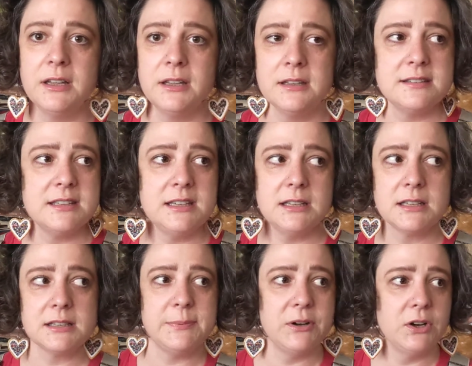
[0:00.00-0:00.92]
see and
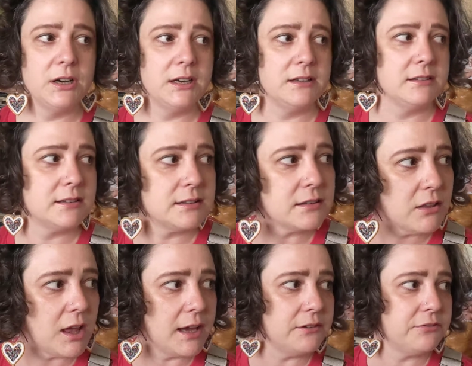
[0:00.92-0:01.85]
experience
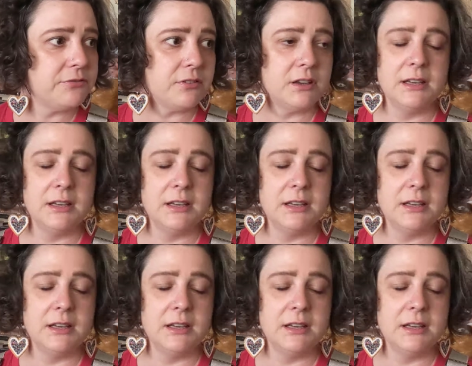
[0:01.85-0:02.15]
life